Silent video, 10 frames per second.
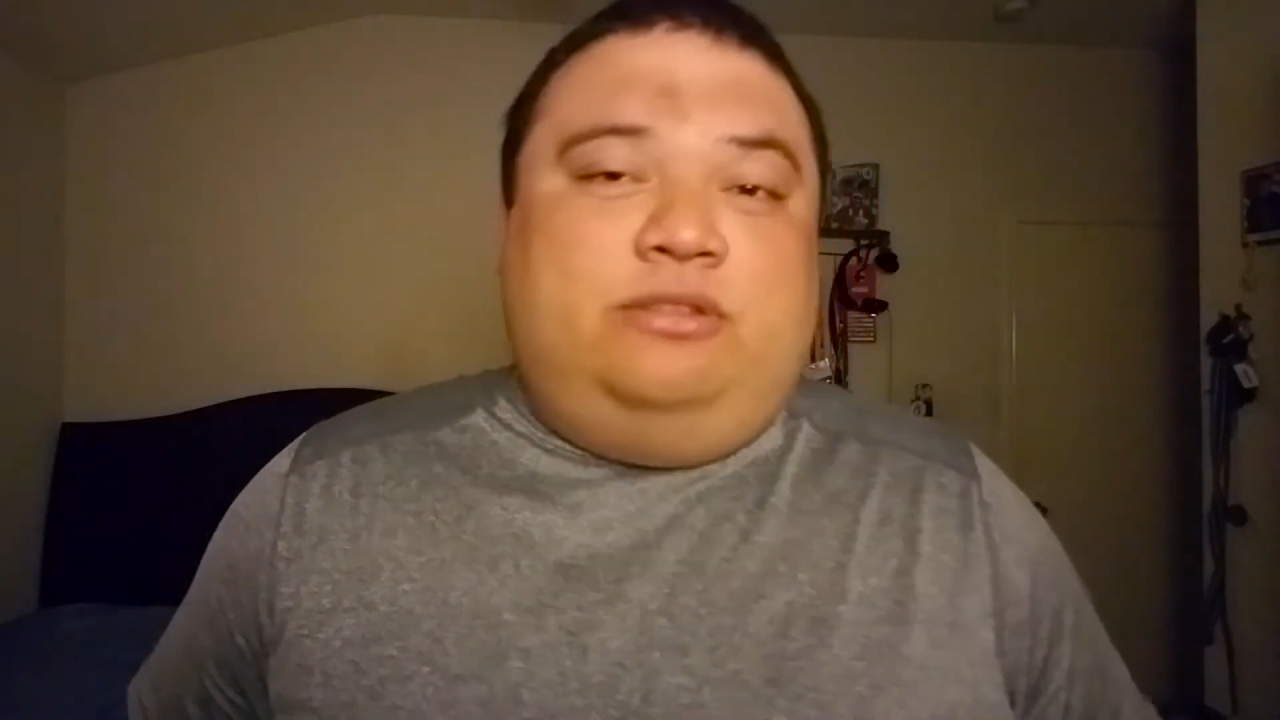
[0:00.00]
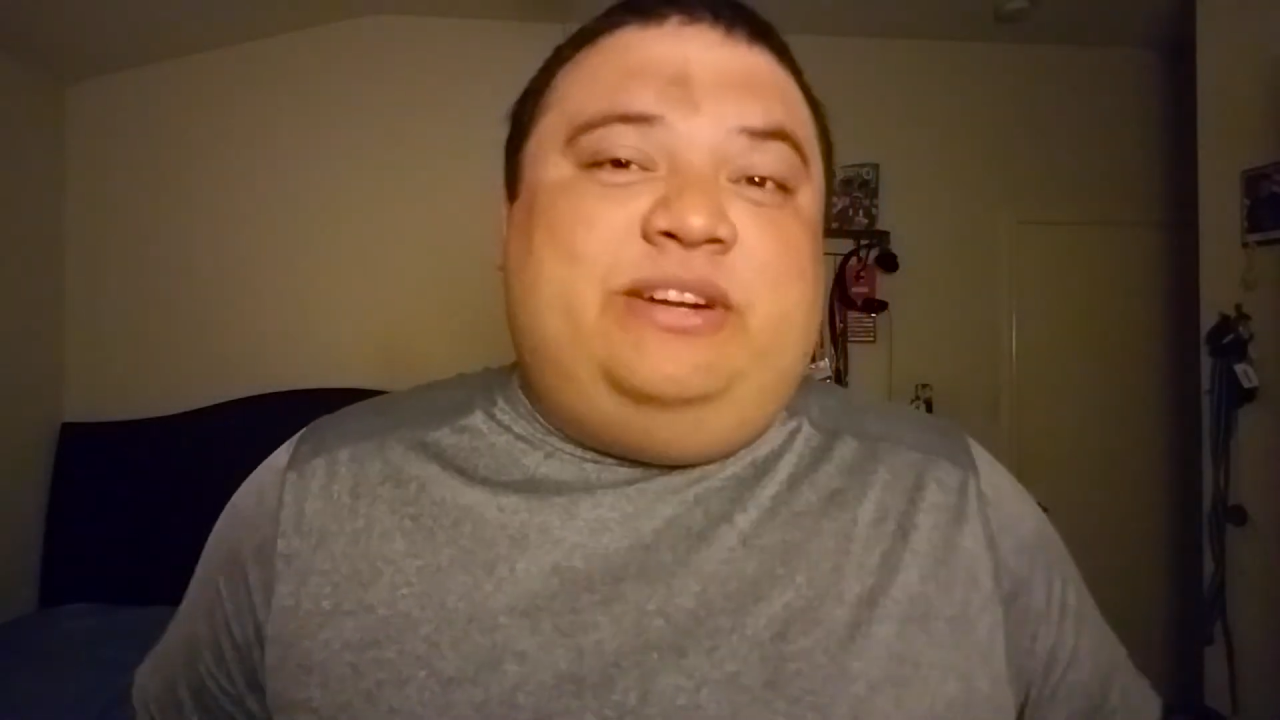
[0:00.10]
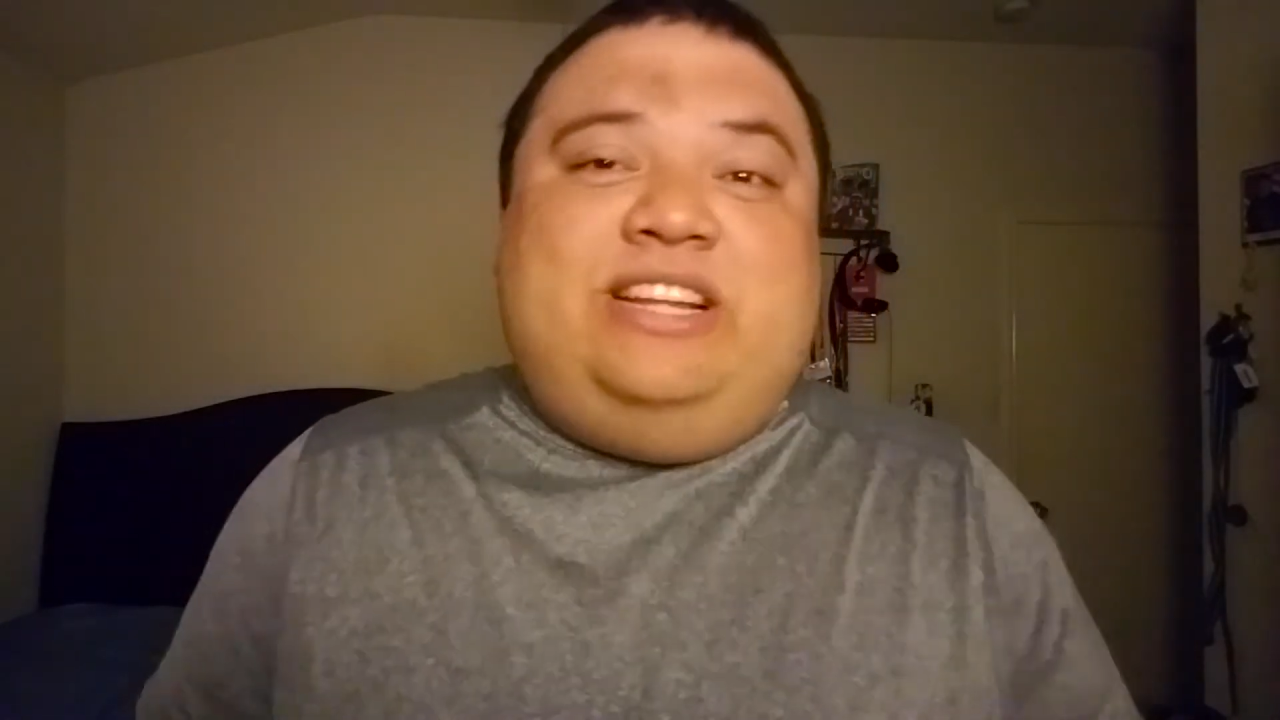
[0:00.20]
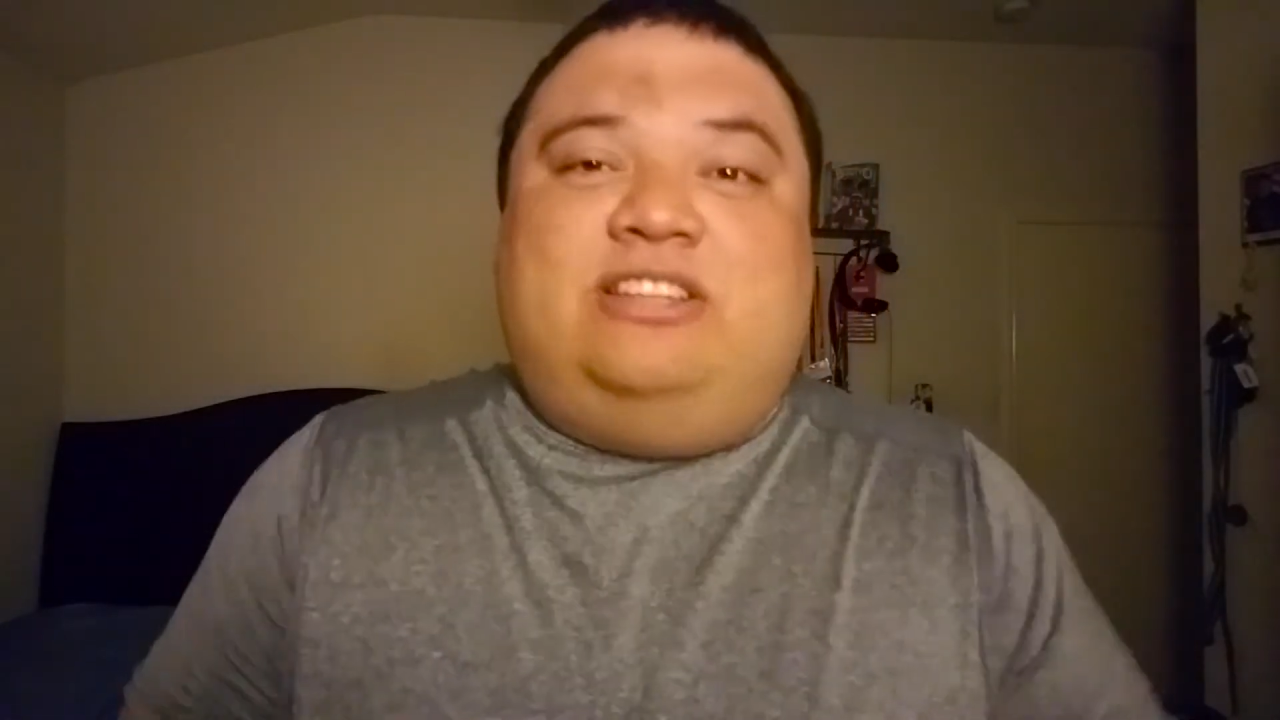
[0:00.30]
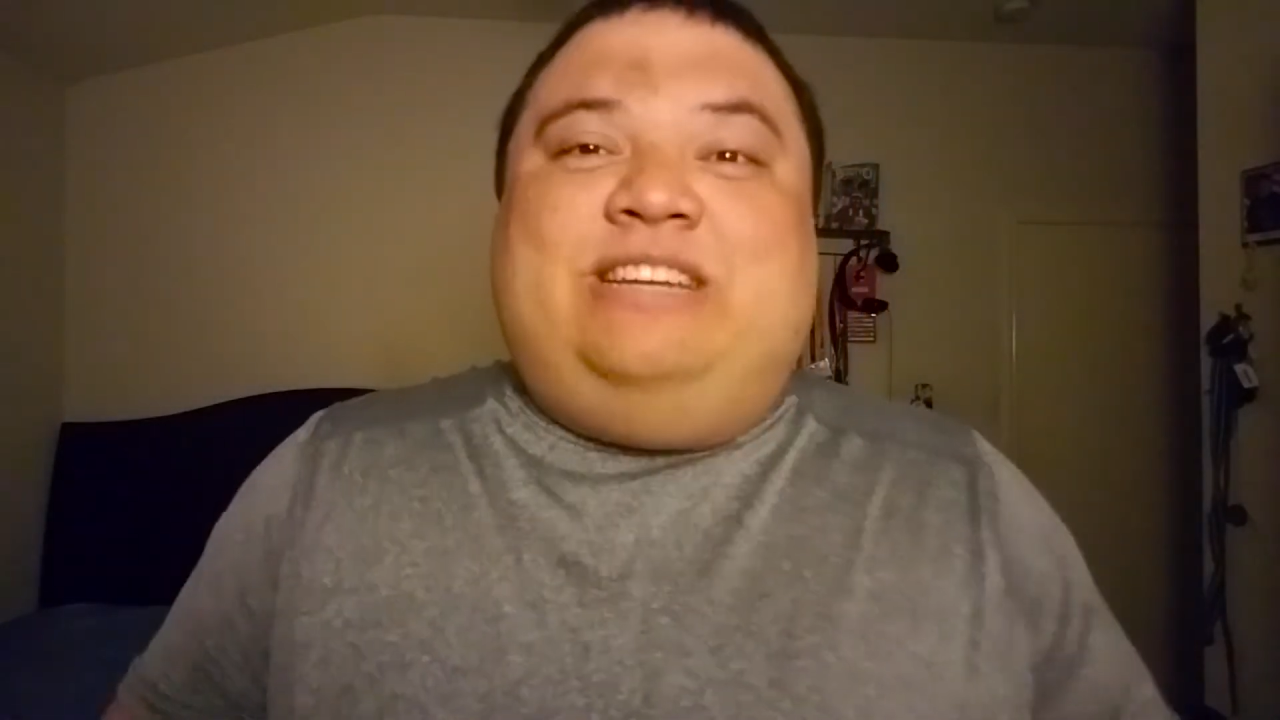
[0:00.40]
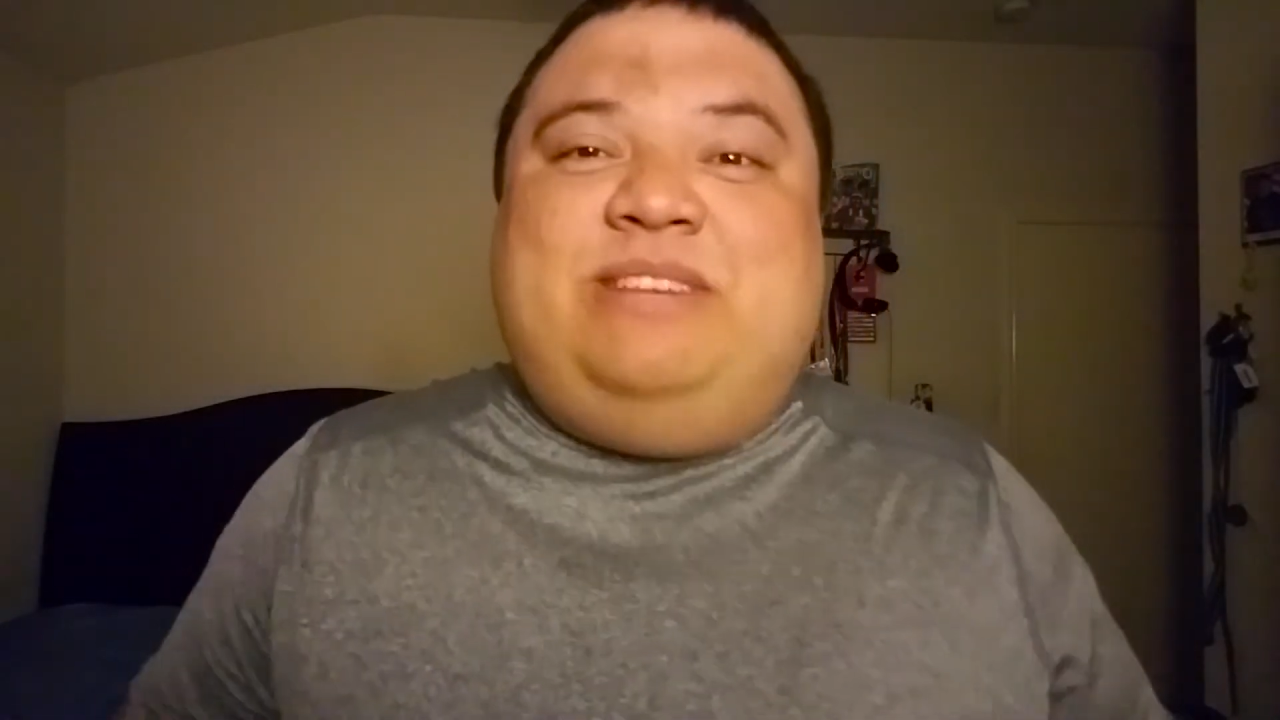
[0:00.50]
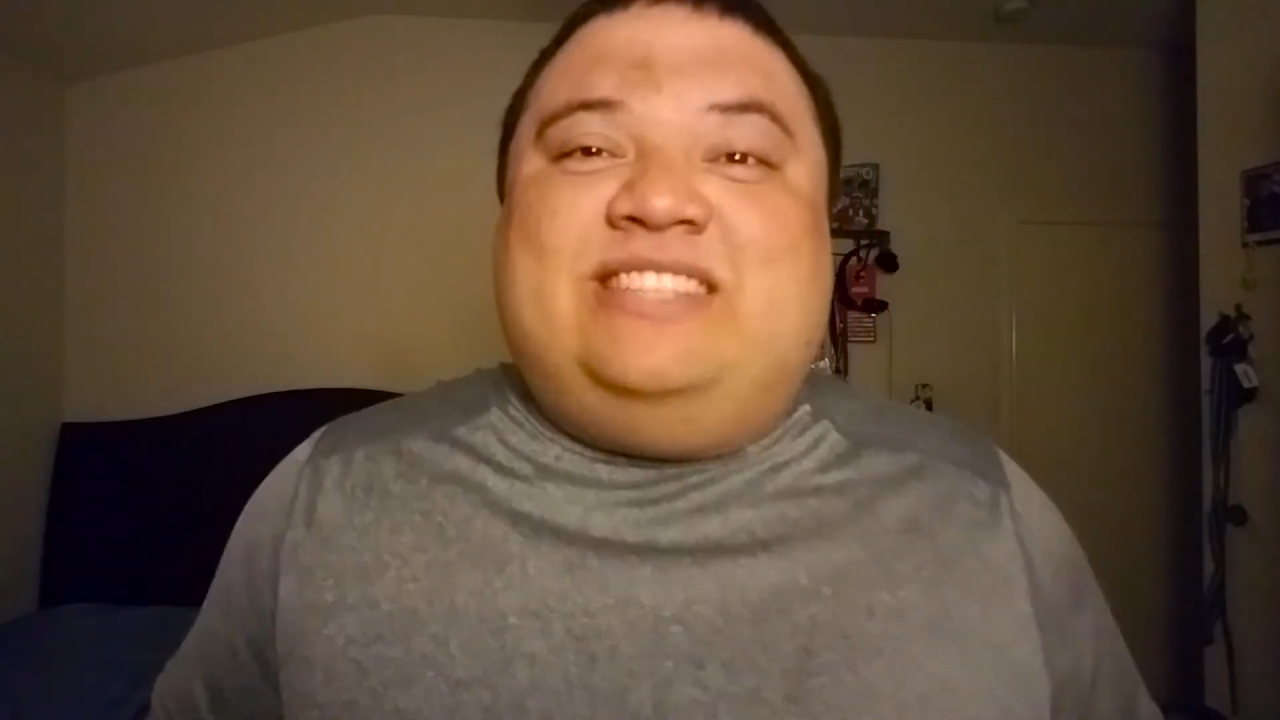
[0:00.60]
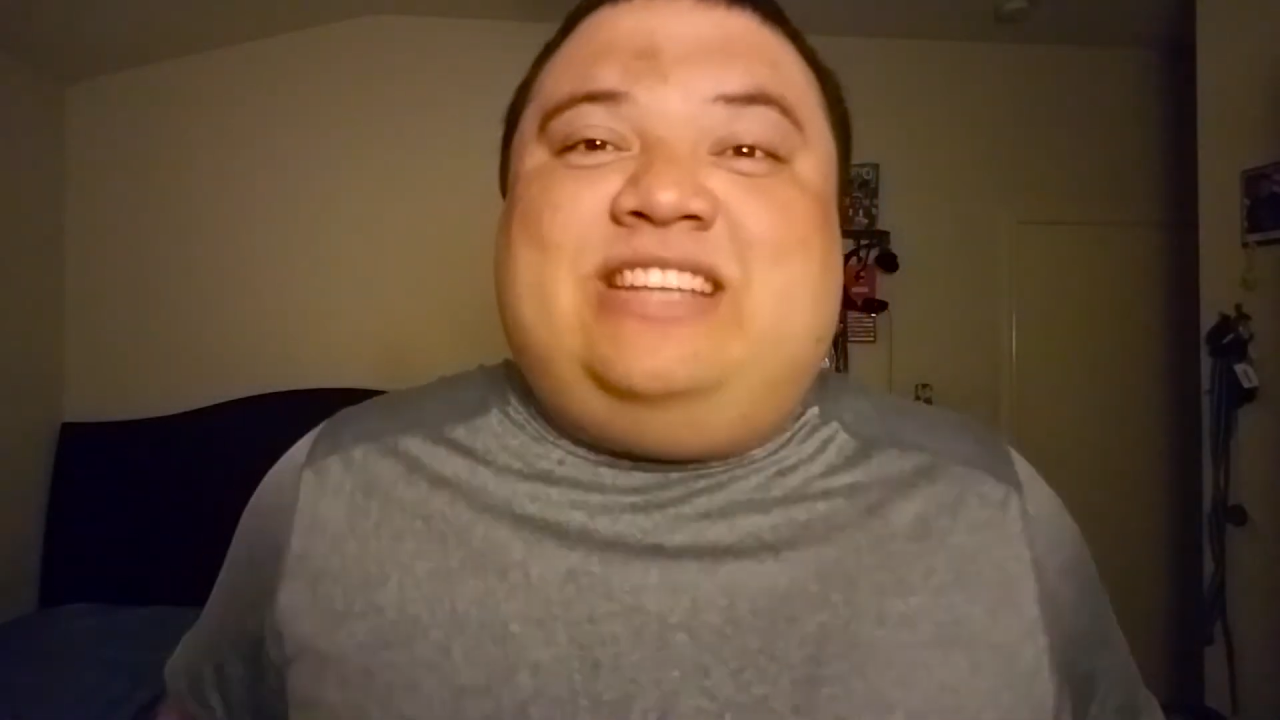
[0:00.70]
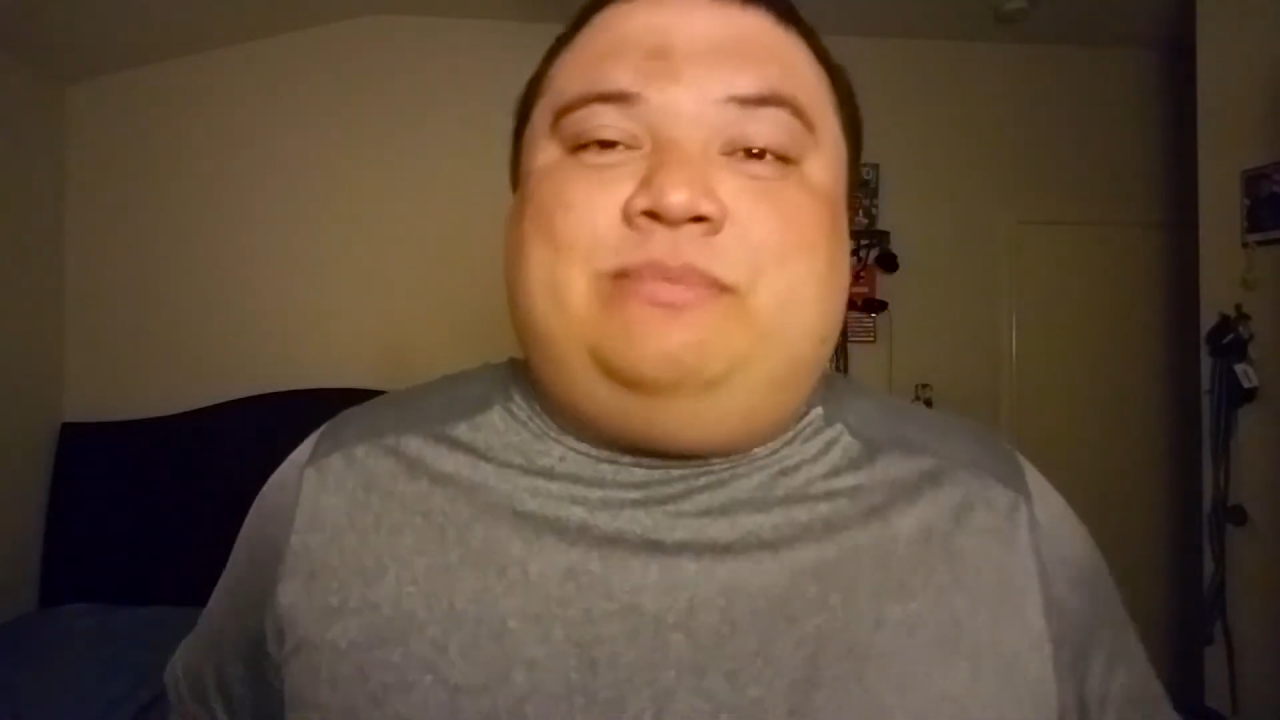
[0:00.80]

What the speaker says: 3 TV